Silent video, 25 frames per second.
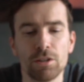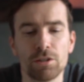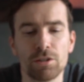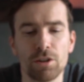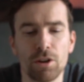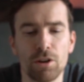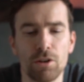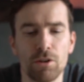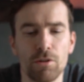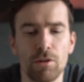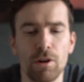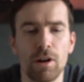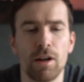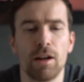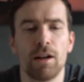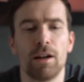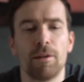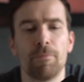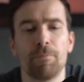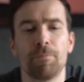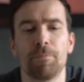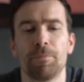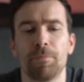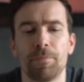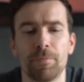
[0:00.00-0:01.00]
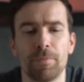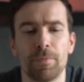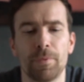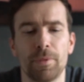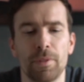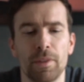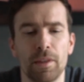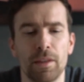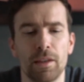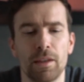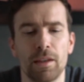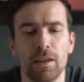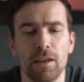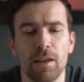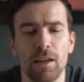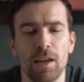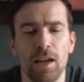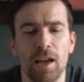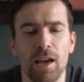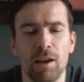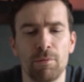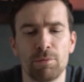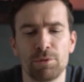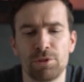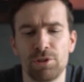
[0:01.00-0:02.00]
So
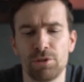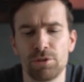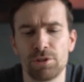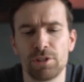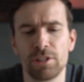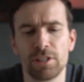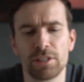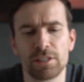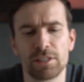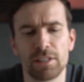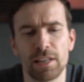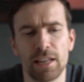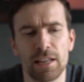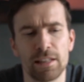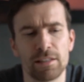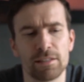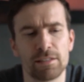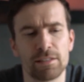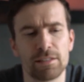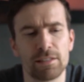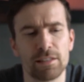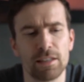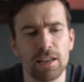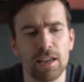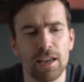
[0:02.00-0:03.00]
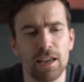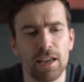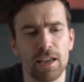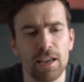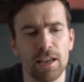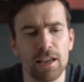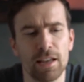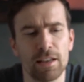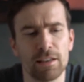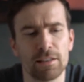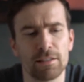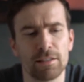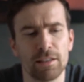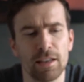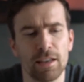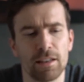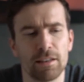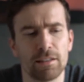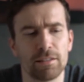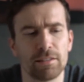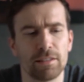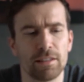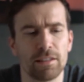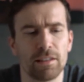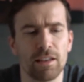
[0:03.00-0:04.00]
I was using this lens, and
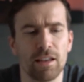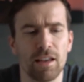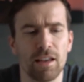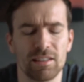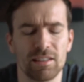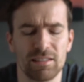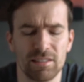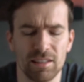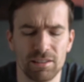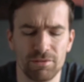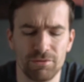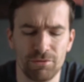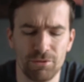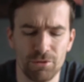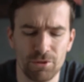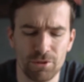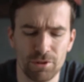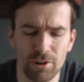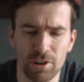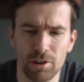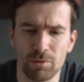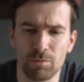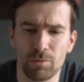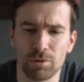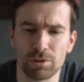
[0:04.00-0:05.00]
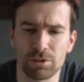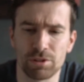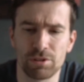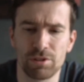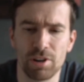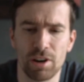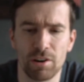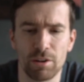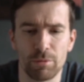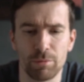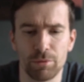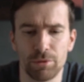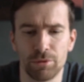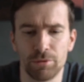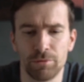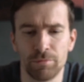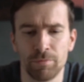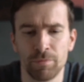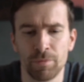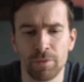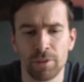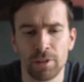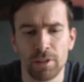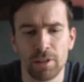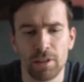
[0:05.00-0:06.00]
at f4 it was terrible
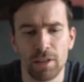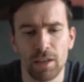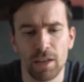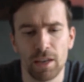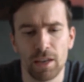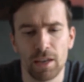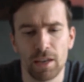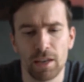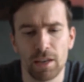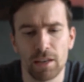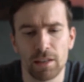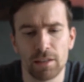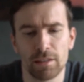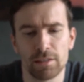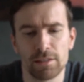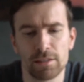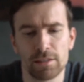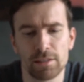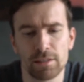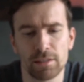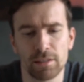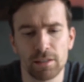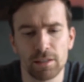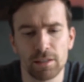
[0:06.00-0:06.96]
and